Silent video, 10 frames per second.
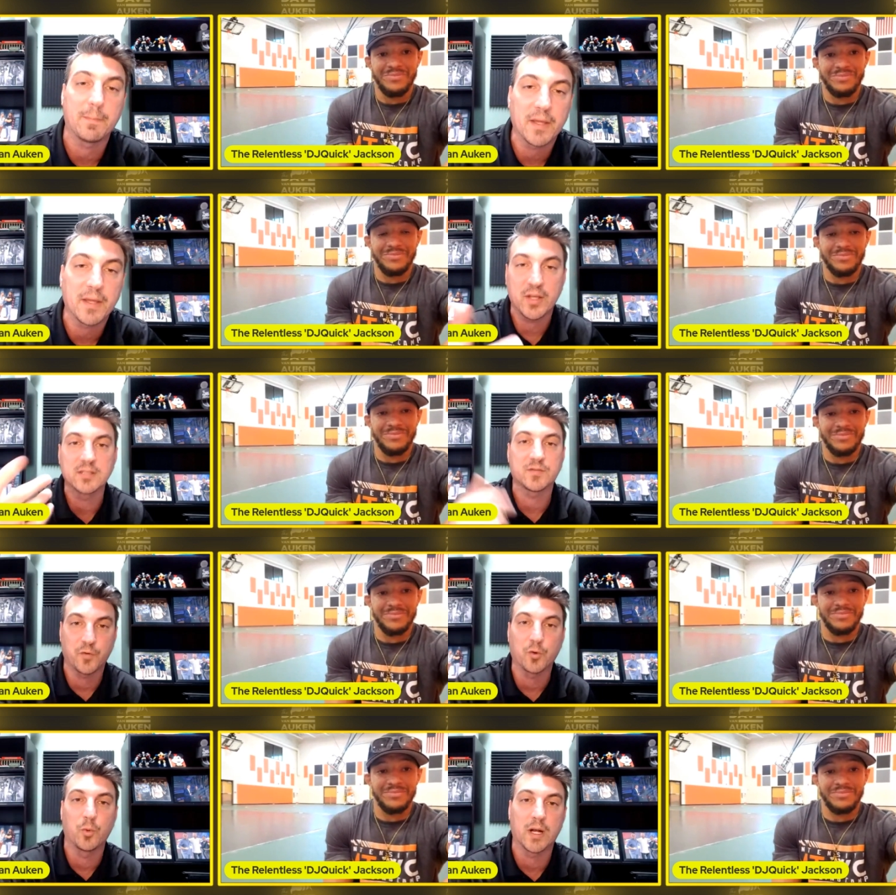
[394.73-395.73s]
Speaker 1: of big things
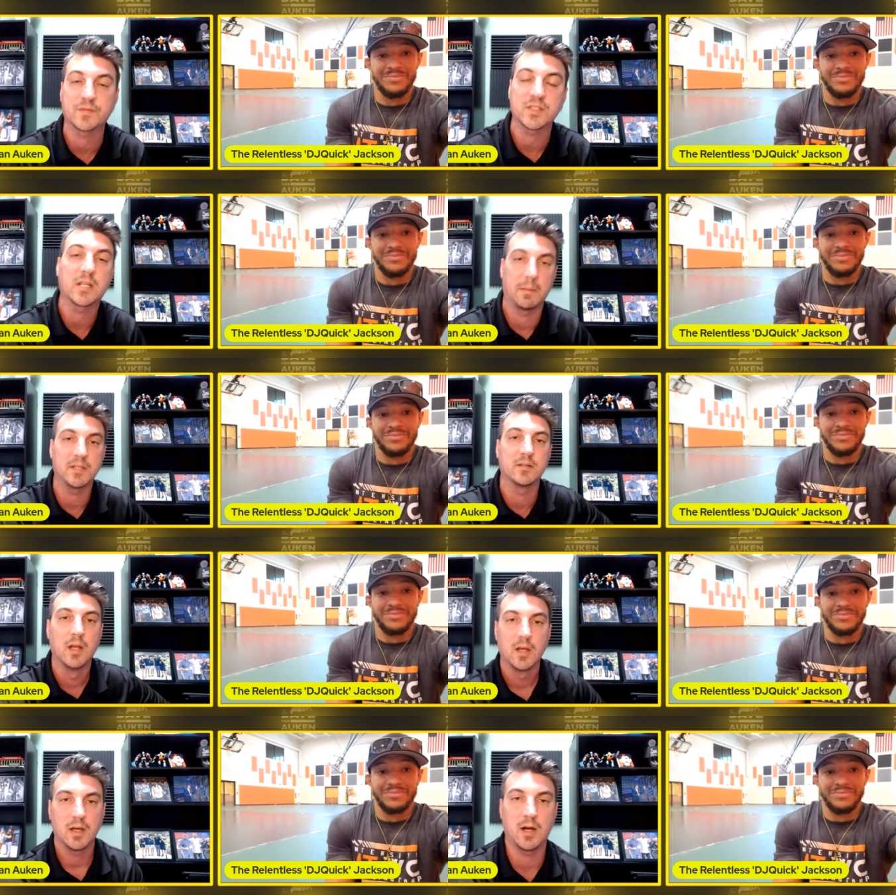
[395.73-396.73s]
for ONE F C
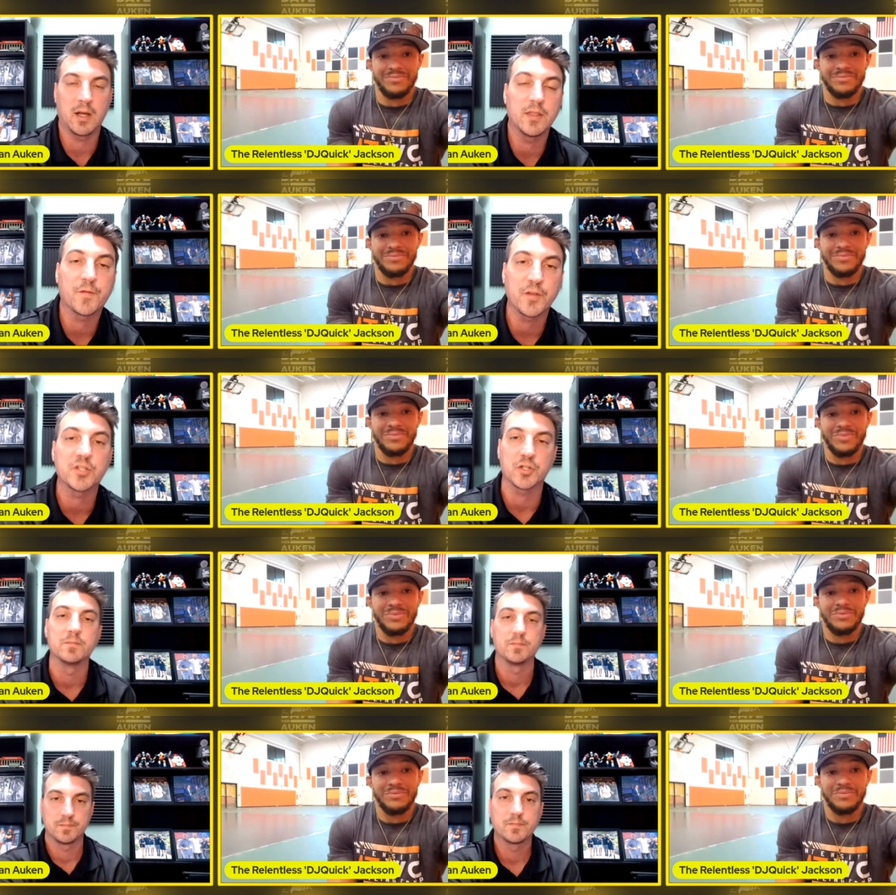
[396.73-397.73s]
coming. Uh, in the future.